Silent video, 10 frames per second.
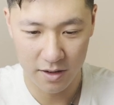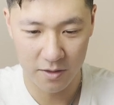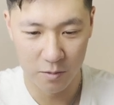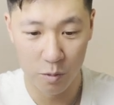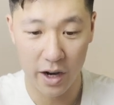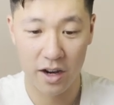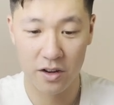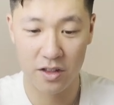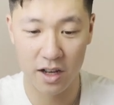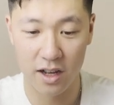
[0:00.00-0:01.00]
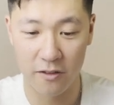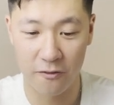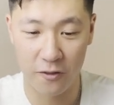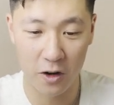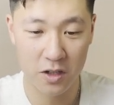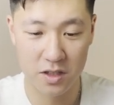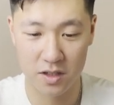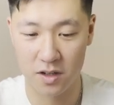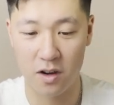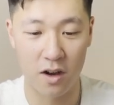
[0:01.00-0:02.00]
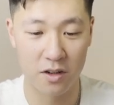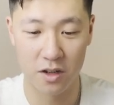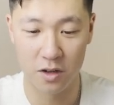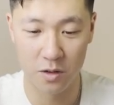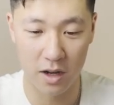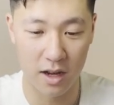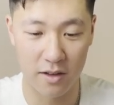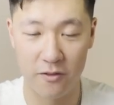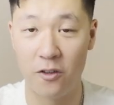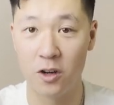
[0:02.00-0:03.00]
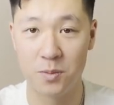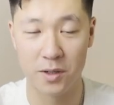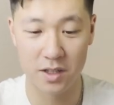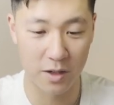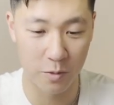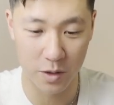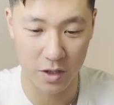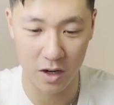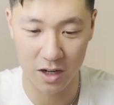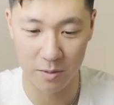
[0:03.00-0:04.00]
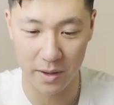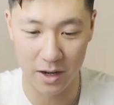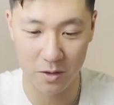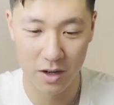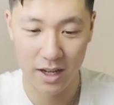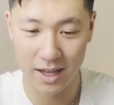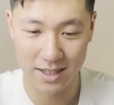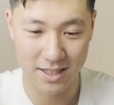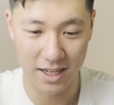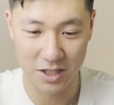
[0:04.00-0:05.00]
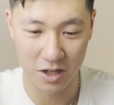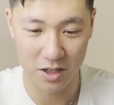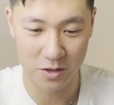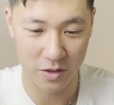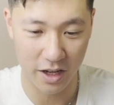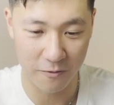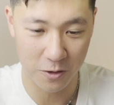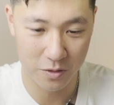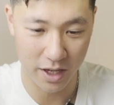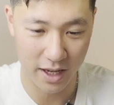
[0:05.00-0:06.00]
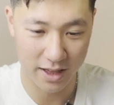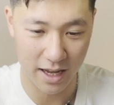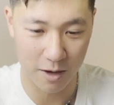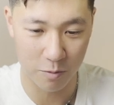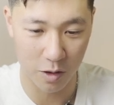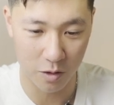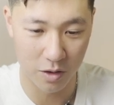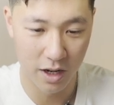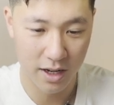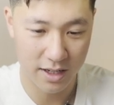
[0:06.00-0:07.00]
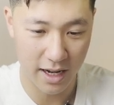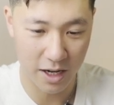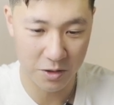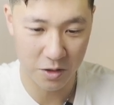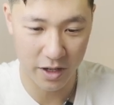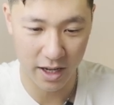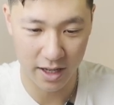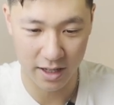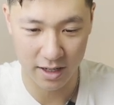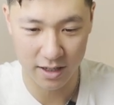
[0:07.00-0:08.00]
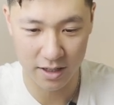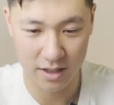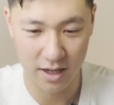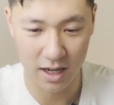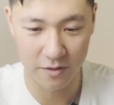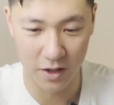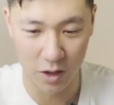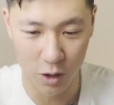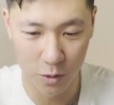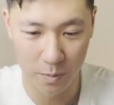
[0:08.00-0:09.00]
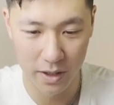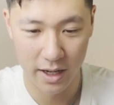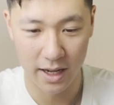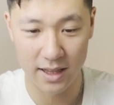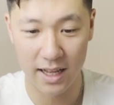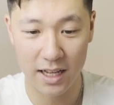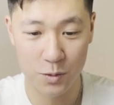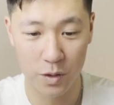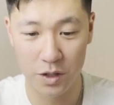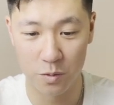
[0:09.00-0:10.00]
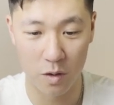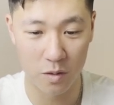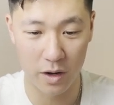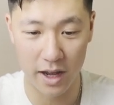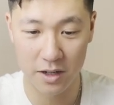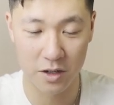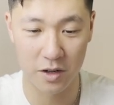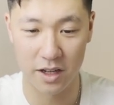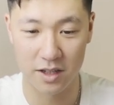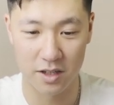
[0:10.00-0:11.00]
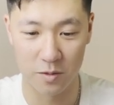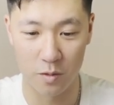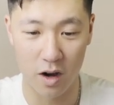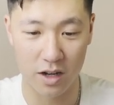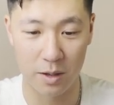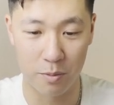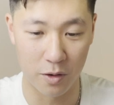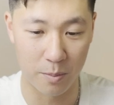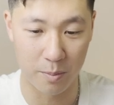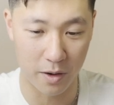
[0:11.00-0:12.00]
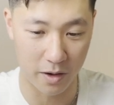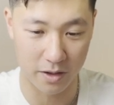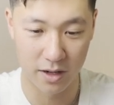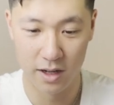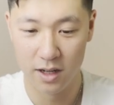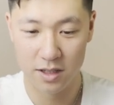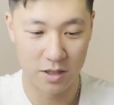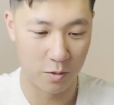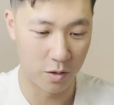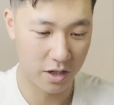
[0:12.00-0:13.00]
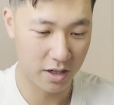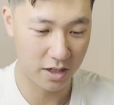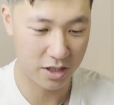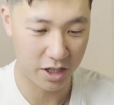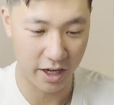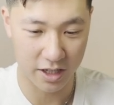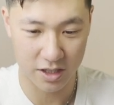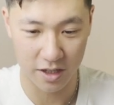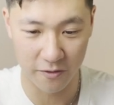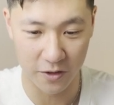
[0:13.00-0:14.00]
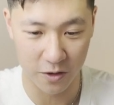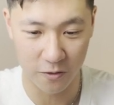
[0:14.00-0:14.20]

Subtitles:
where the first first building we were talking about in St. John Street, if you take that road down, you get into kind of a loop, and that's when you enter into Rocky Point Park. So we're gonna change the view